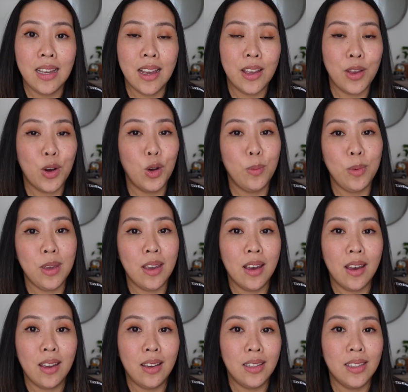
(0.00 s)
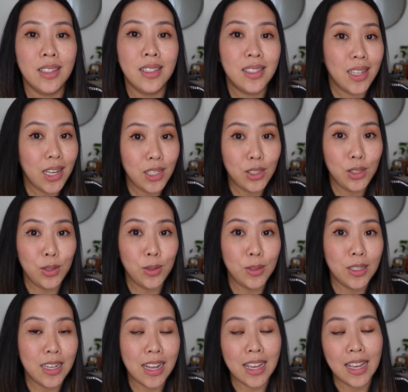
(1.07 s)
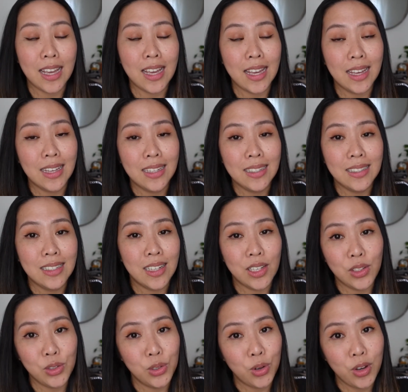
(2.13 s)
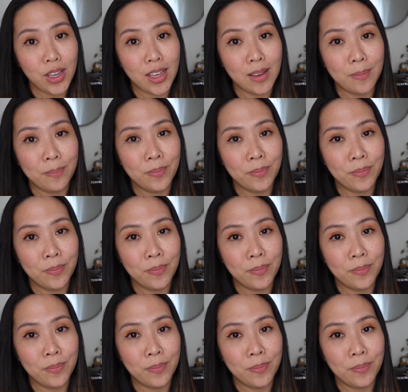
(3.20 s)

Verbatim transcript: I hope you guys stay tuned and enjoy.